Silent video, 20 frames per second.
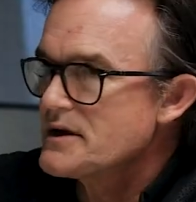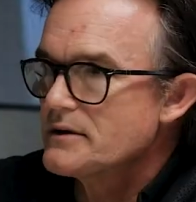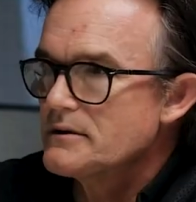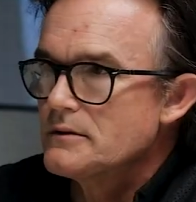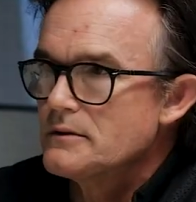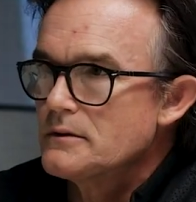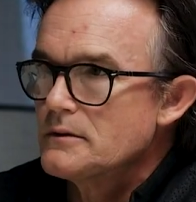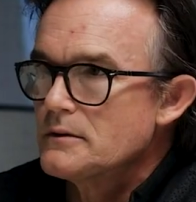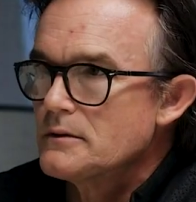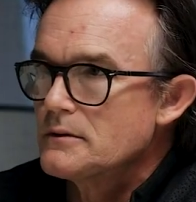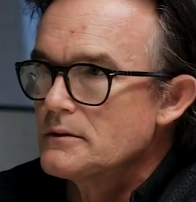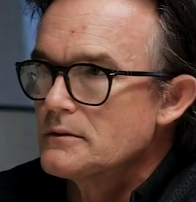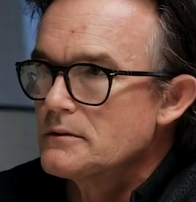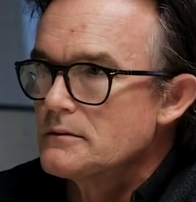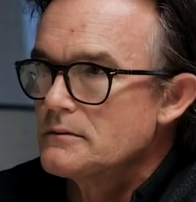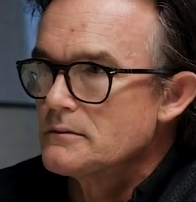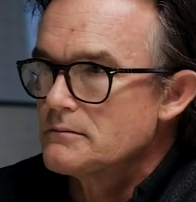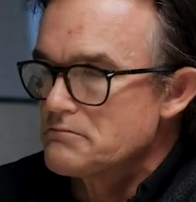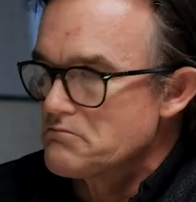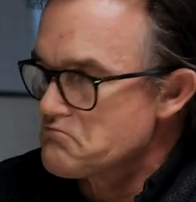it,
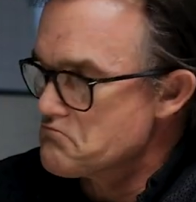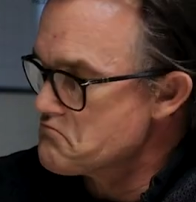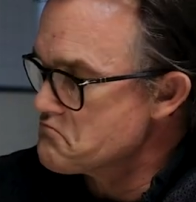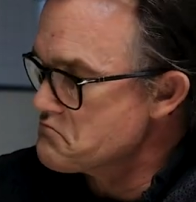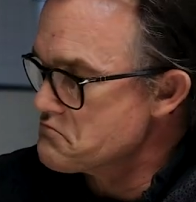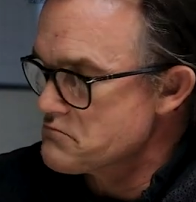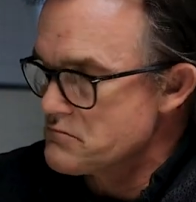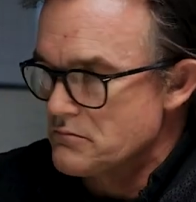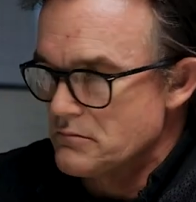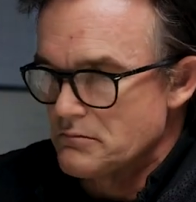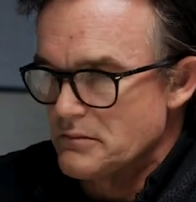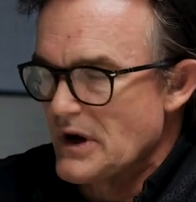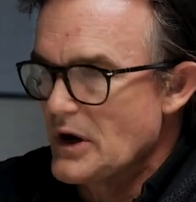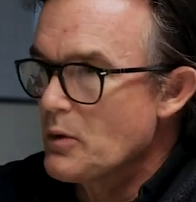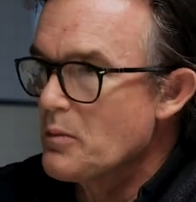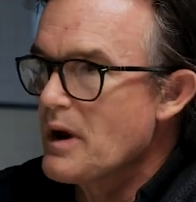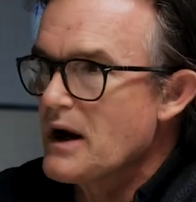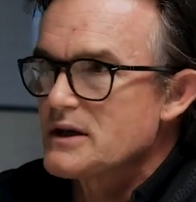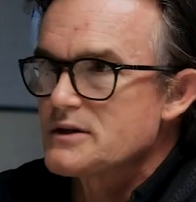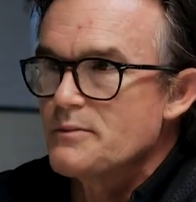
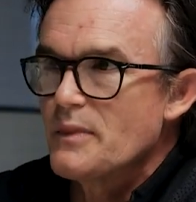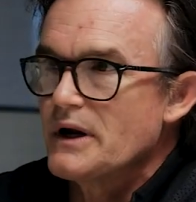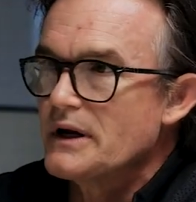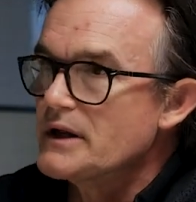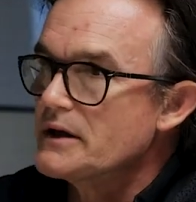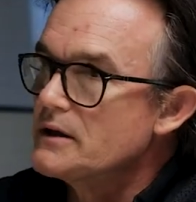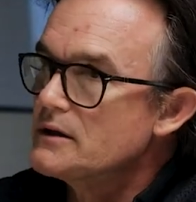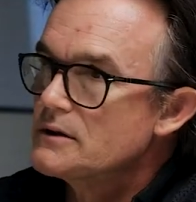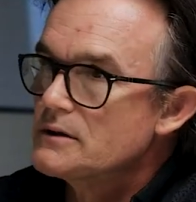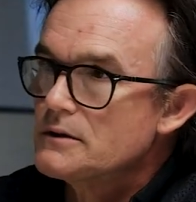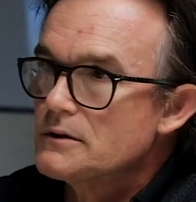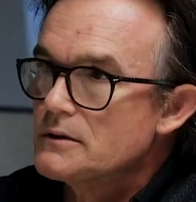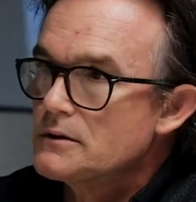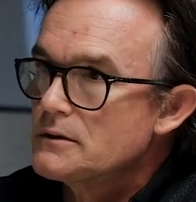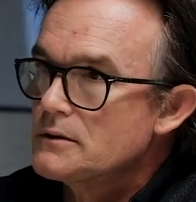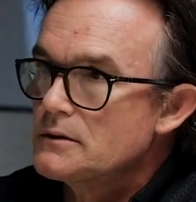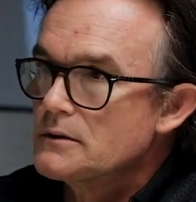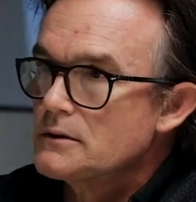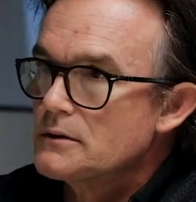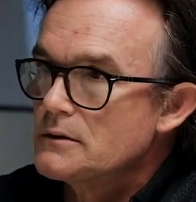mailbox money.
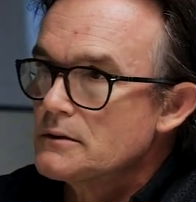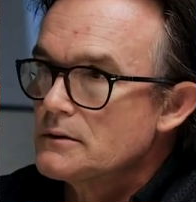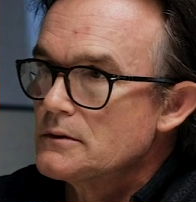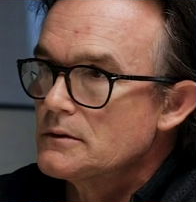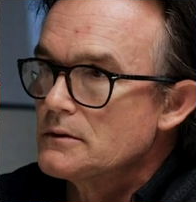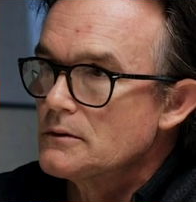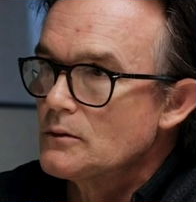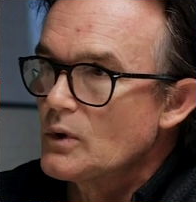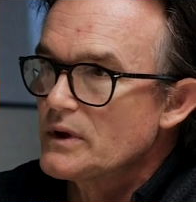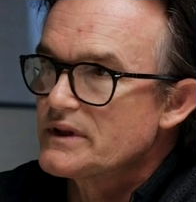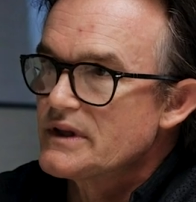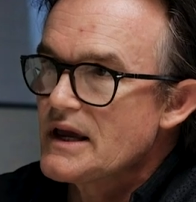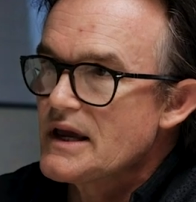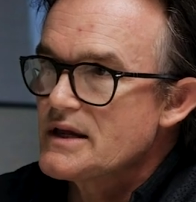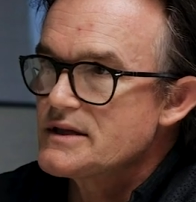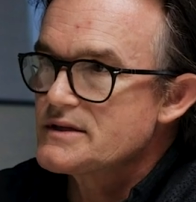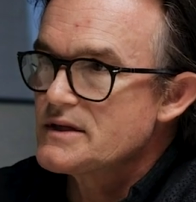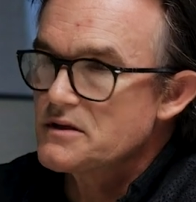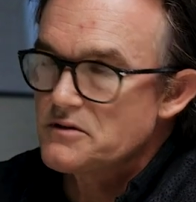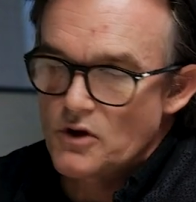What day
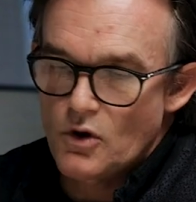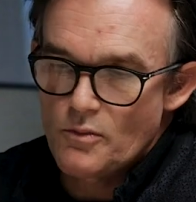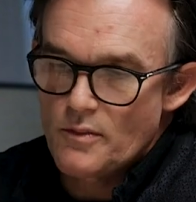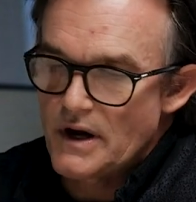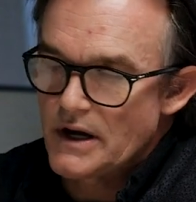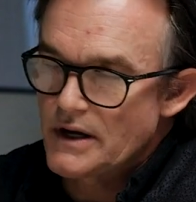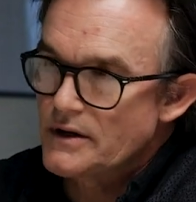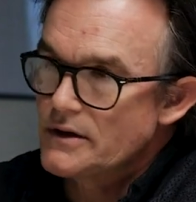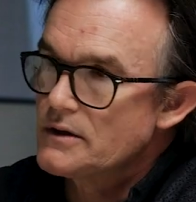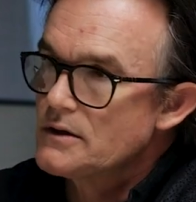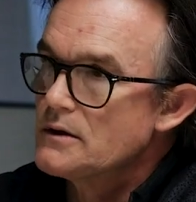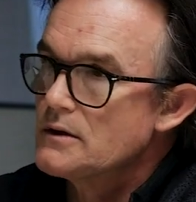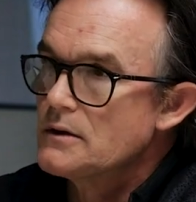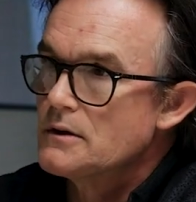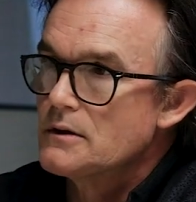is it? Don't matter.